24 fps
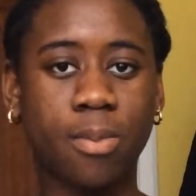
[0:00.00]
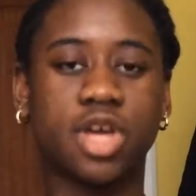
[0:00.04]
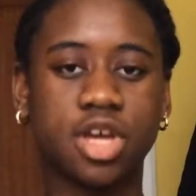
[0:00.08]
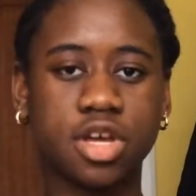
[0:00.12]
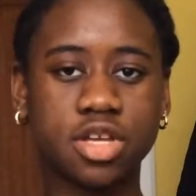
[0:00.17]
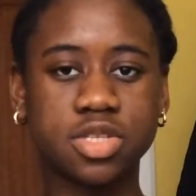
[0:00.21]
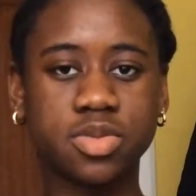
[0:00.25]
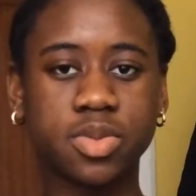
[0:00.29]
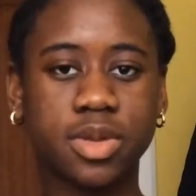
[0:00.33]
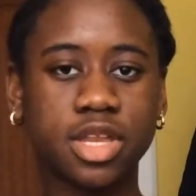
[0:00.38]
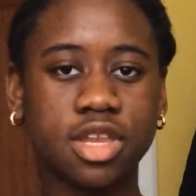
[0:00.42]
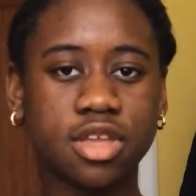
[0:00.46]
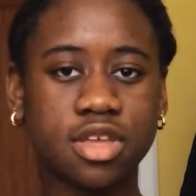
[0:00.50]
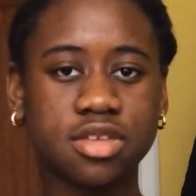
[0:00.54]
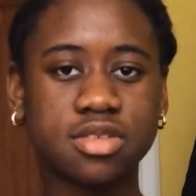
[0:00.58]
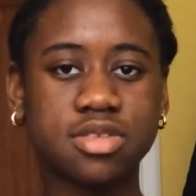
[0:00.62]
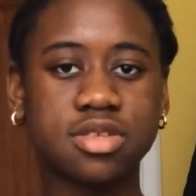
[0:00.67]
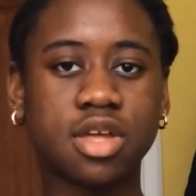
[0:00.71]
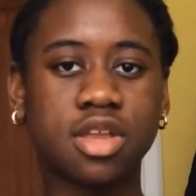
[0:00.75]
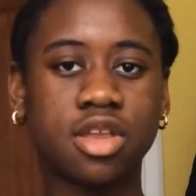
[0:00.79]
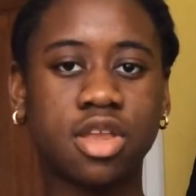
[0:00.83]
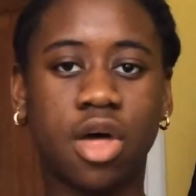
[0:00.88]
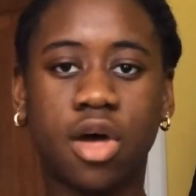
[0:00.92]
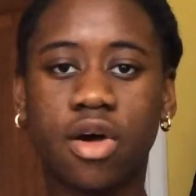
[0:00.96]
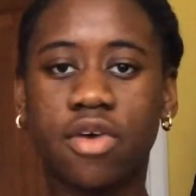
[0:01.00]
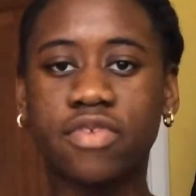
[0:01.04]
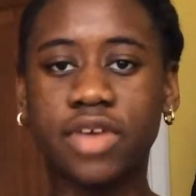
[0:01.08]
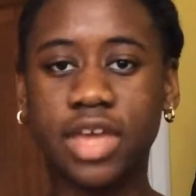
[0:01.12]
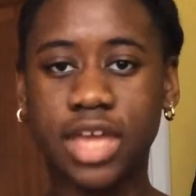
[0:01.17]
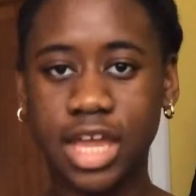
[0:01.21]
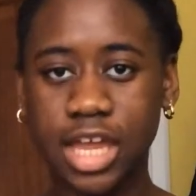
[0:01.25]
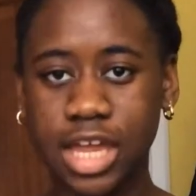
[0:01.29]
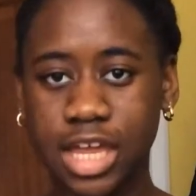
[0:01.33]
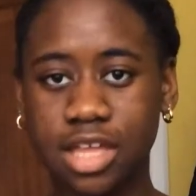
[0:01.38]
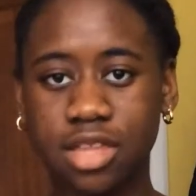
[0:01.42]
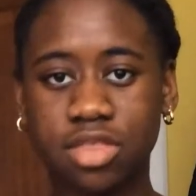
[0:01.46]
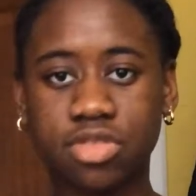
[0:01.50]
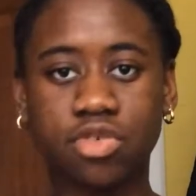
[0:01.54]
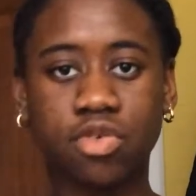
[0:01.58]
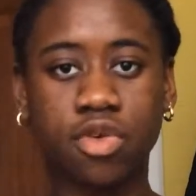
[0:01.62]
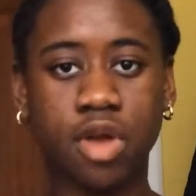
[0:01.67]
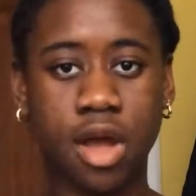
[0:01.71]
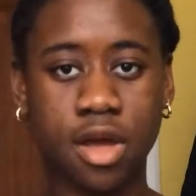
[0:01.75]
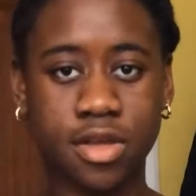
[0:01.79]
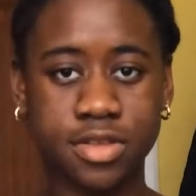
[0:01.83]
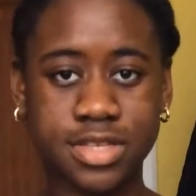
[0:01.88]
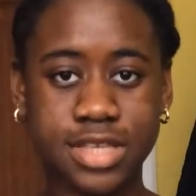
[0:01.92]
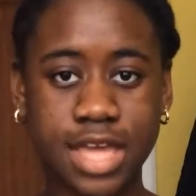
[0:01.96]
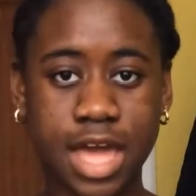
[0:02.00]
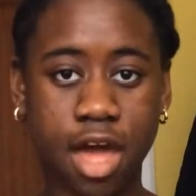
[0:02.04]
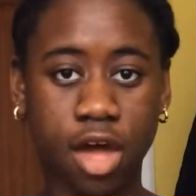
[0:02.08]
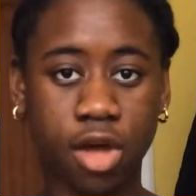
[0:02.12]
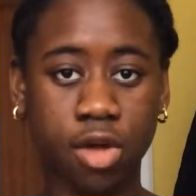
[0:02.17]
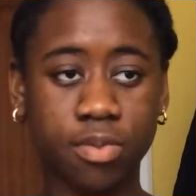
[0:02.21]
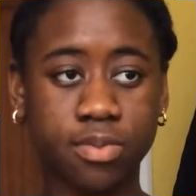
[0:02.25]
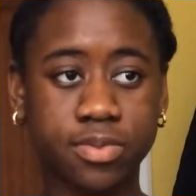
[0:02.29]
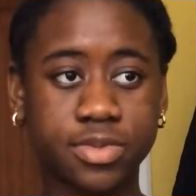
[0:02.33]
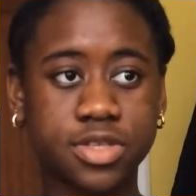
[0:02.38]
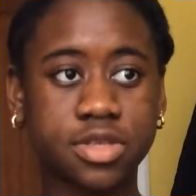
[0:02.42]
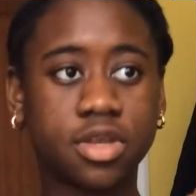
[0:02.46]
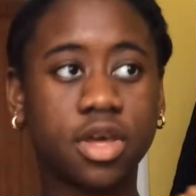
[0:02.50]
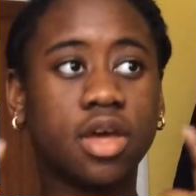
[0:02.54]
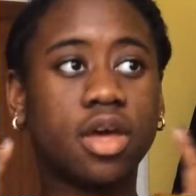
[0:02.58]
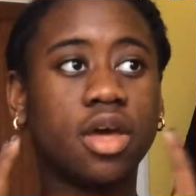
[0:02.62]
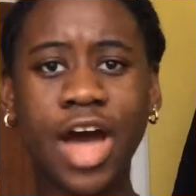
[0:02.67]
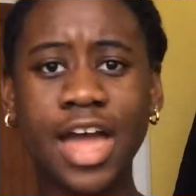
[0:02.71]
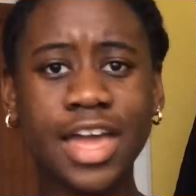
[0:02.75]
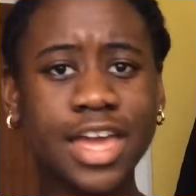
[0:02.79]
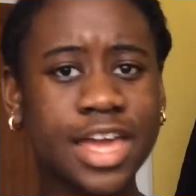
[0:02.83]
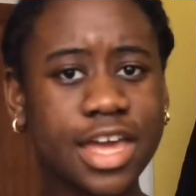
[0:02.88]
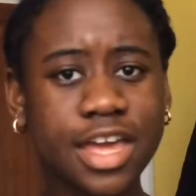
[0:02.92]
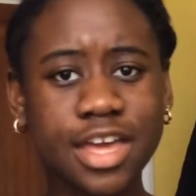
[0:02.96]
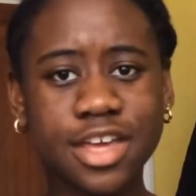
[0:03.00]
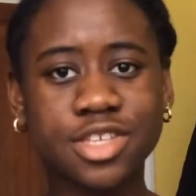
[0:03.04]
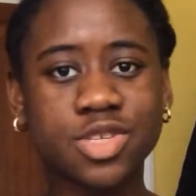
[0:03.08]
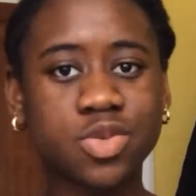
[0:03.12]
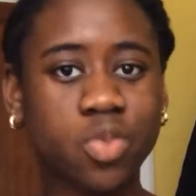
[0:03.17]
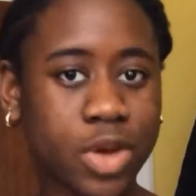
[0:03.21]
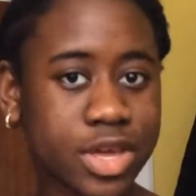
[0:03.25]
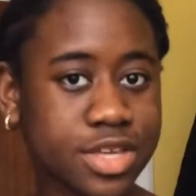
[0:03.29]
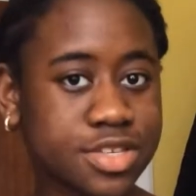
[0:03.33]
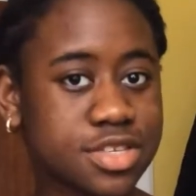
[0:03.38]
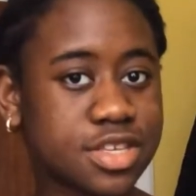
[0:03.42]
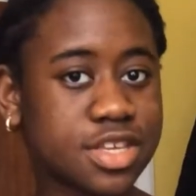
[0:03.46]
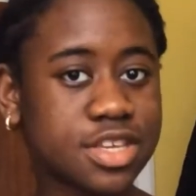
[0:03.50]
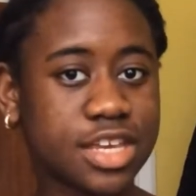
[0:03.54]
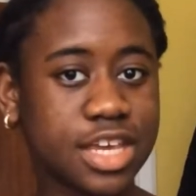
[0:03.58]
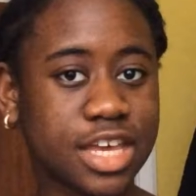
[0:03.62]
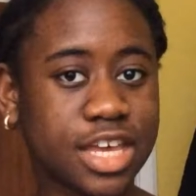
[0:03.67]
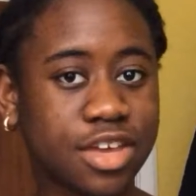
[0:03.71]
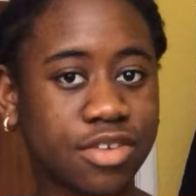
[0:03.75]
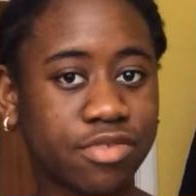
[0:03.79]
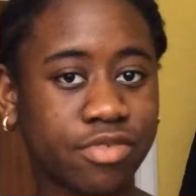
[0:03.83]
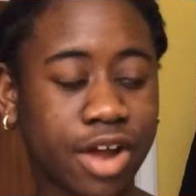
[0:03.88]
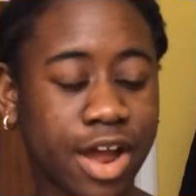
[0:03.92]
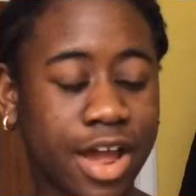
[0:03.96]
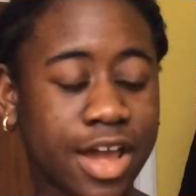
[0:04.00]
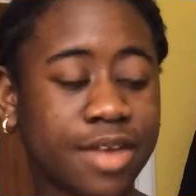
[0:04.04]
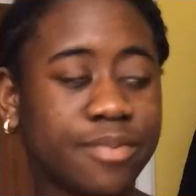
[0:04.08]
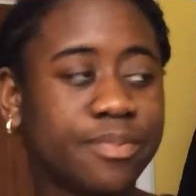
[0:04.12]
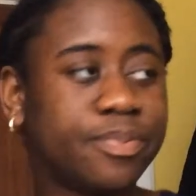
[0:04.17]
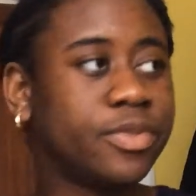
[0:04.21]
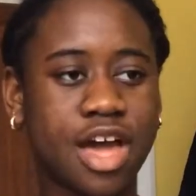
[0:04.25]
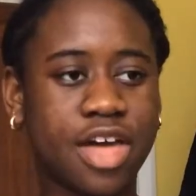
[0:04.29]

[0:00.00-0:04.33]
Because we lose a lot of heat through our scalps, that heat is wasted heat, right?